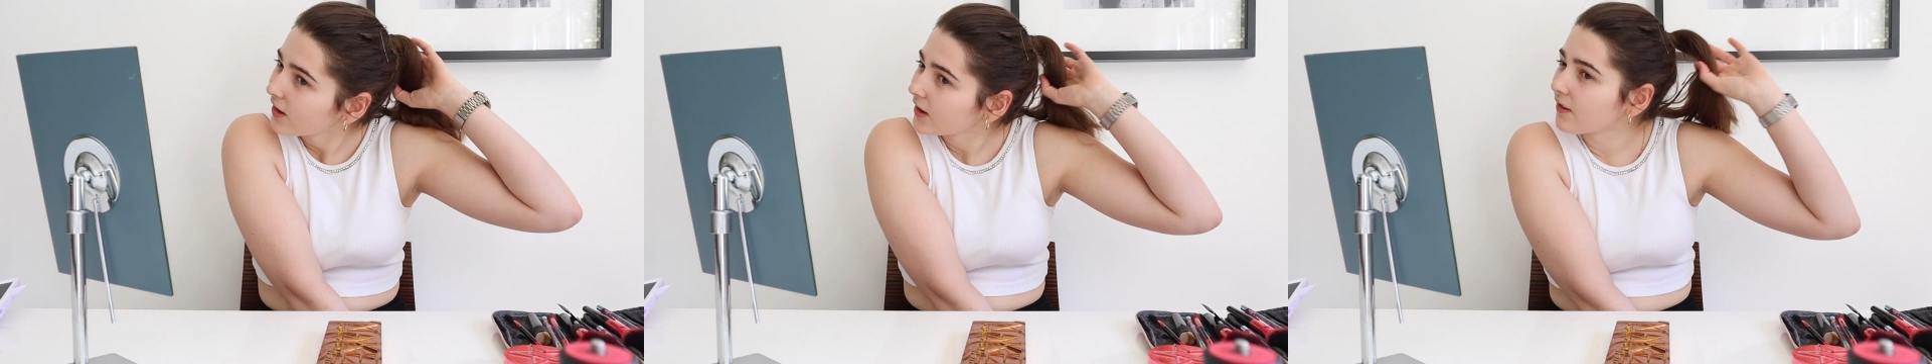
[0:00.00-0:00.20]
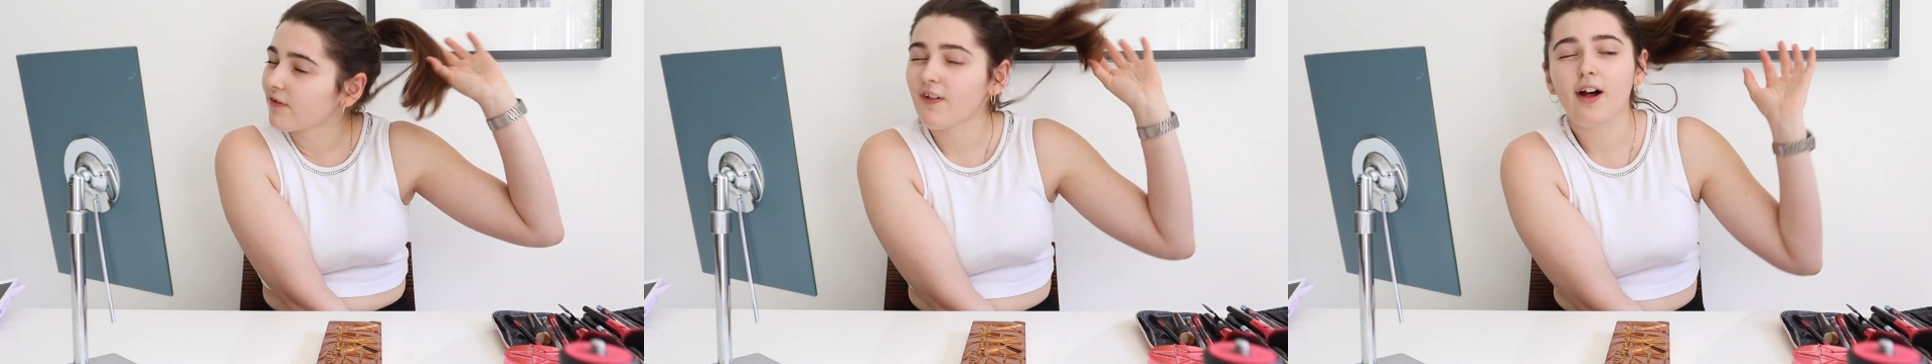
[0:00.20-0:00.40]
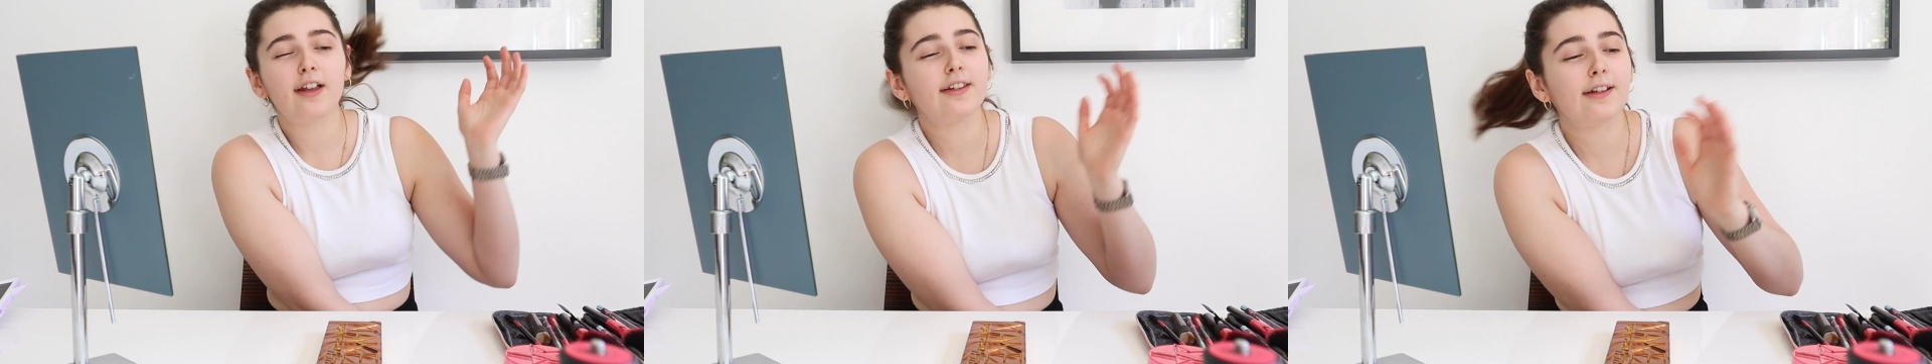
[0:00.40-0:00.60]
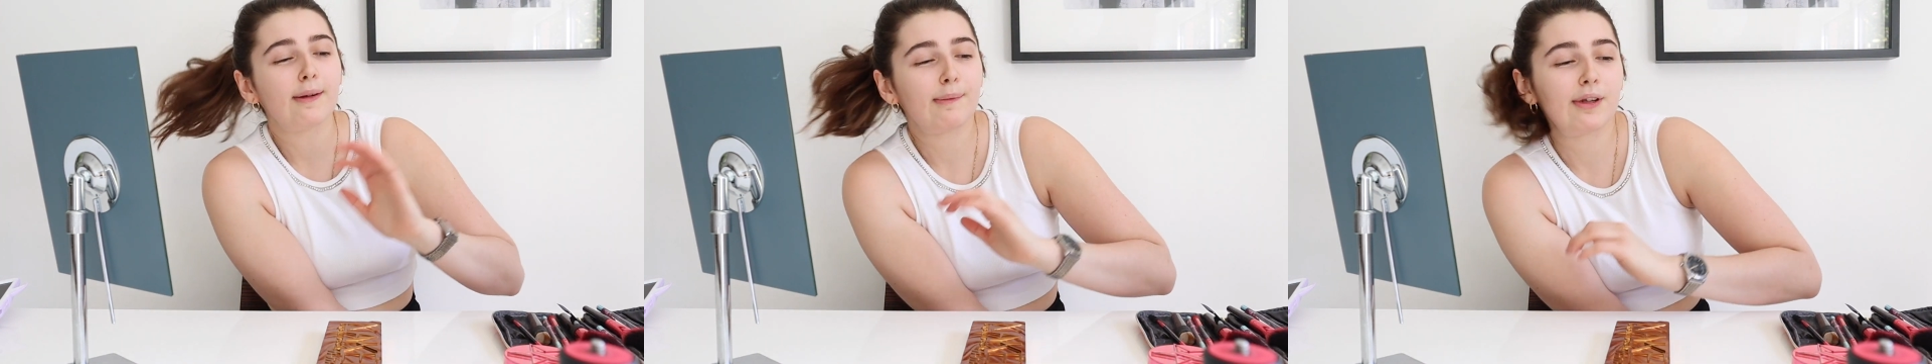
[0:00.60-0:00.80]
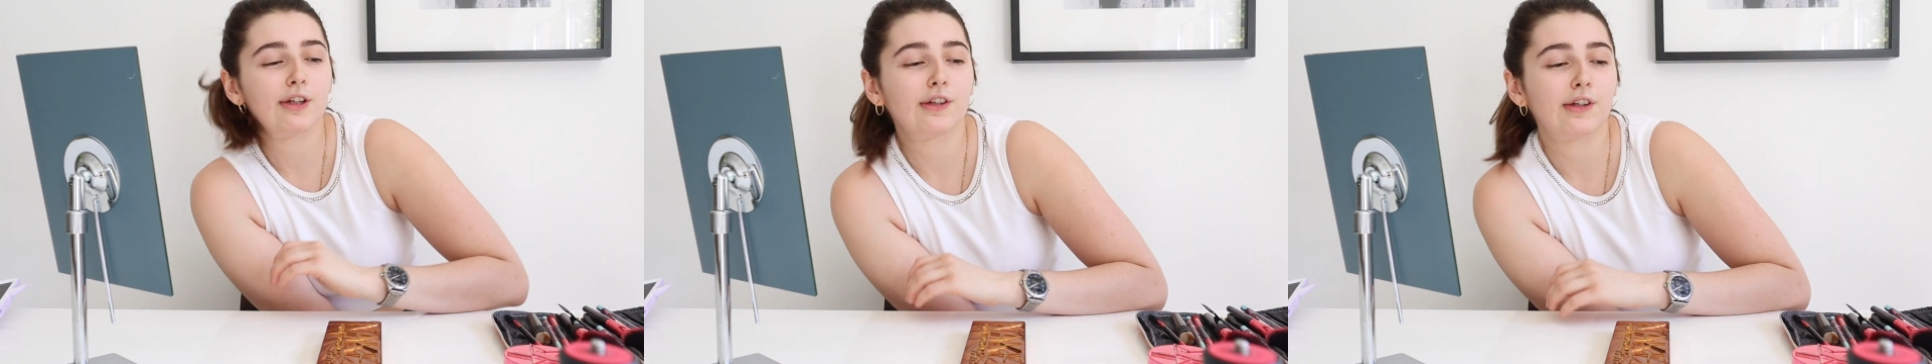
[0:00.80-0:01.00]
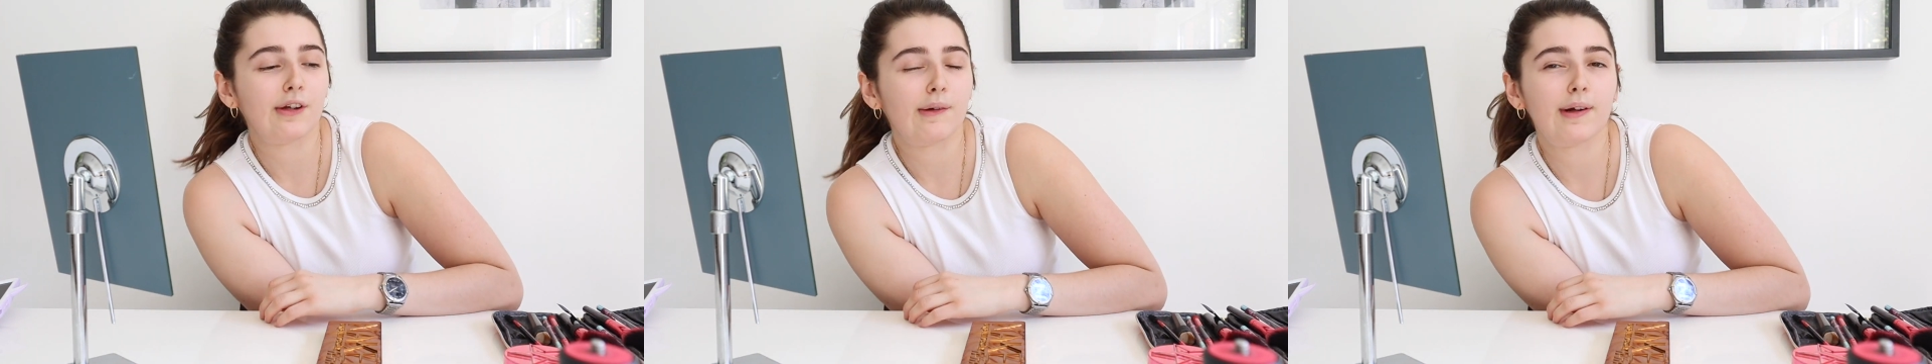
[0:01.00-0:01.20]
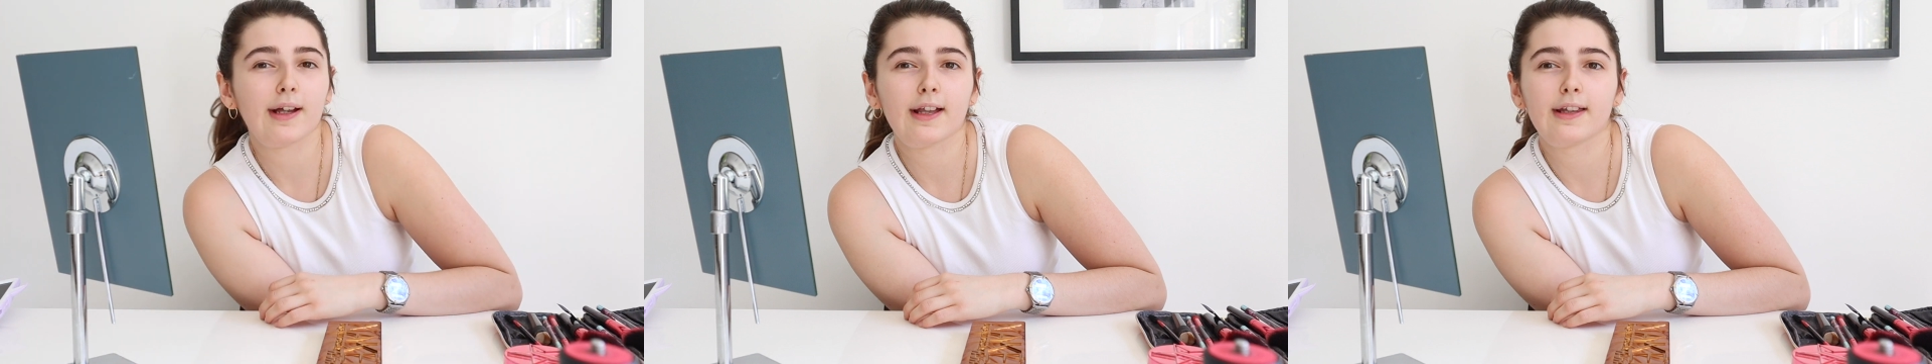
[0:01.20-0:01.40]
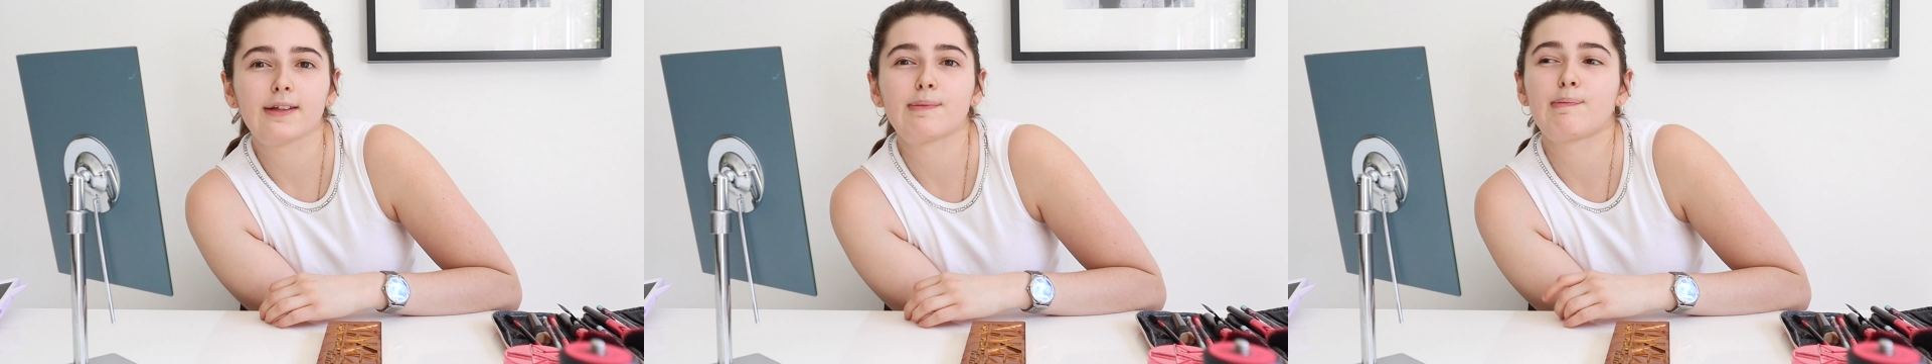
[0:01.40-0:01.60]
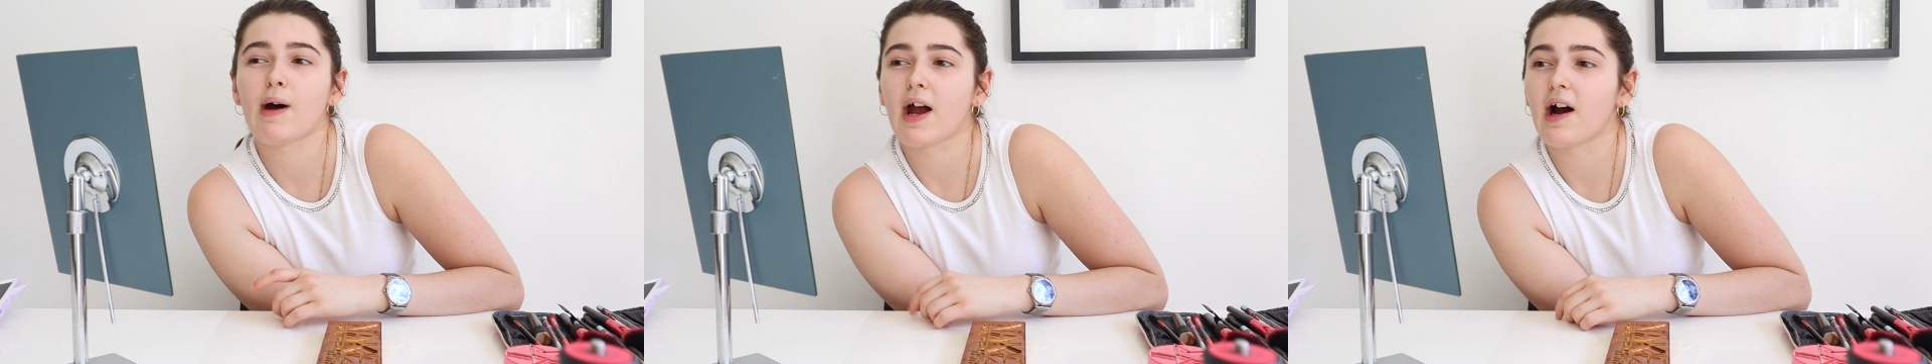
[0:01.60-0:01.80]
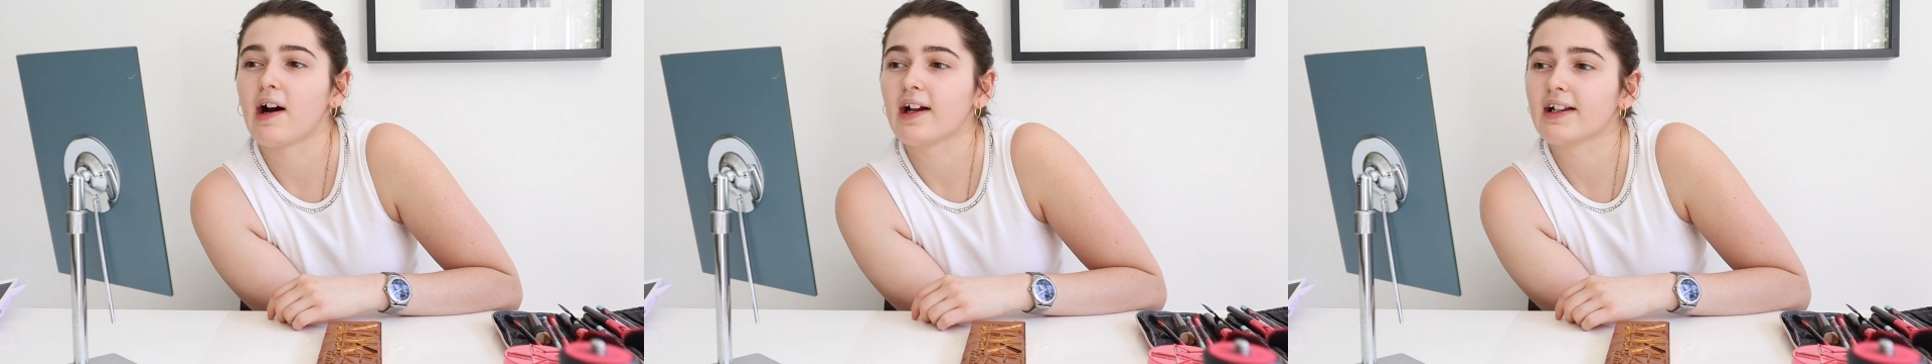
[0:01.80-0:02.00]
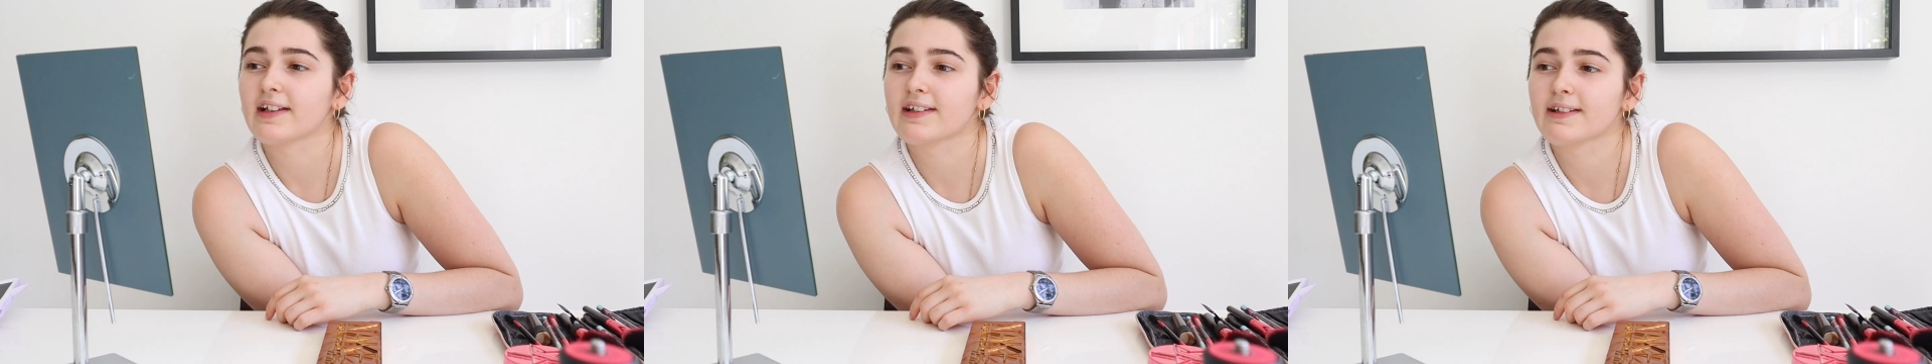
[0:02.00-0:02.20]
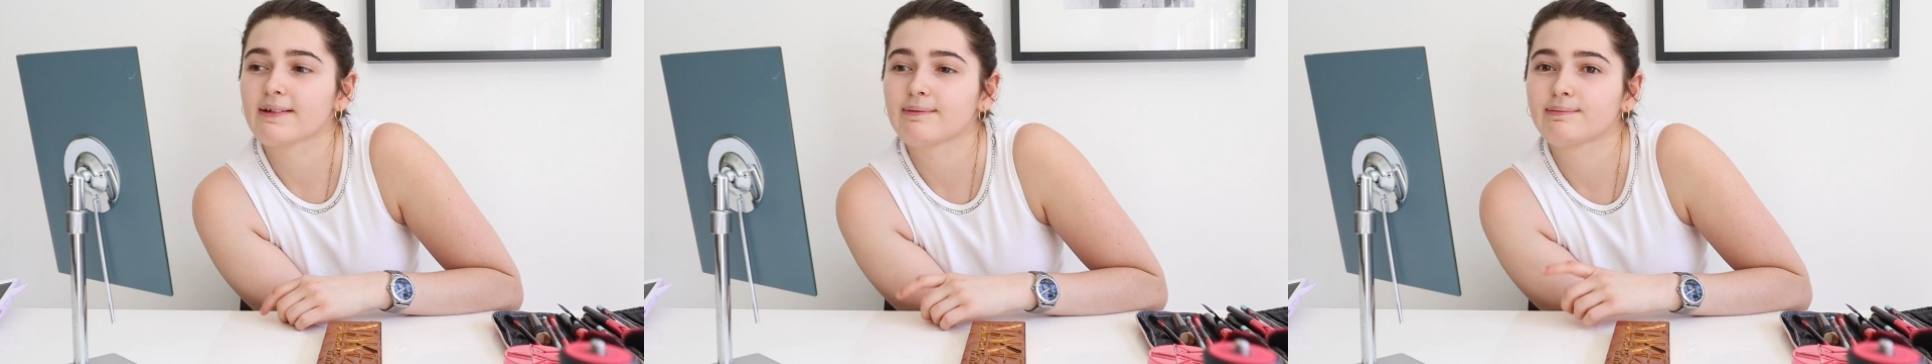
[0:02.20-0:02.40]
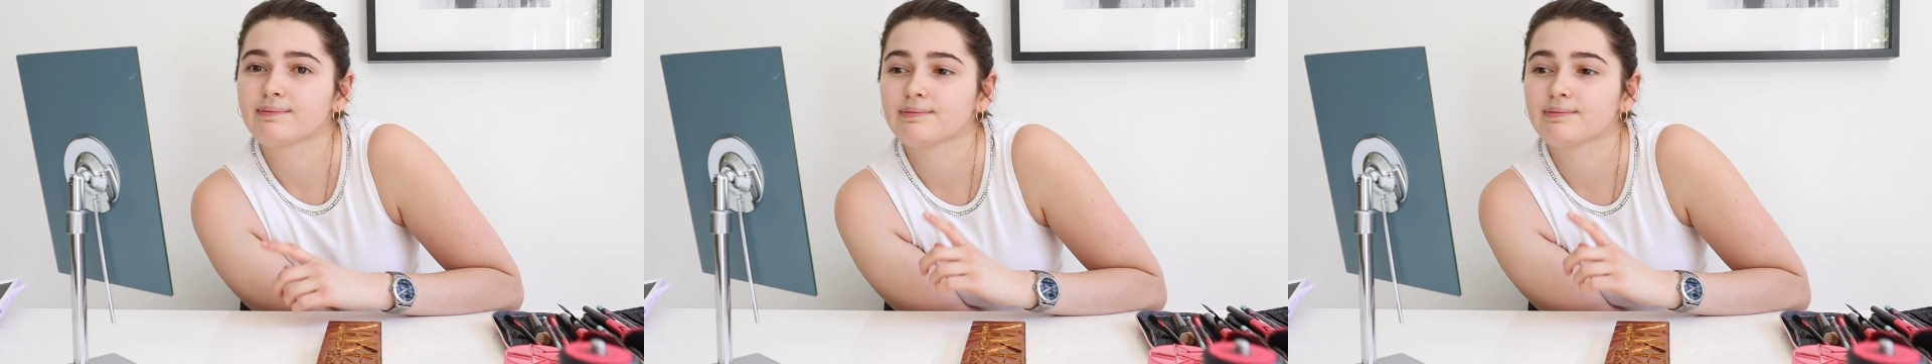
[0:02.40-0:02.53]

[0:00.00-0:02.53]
so the first thing I'm going to do is my eyes.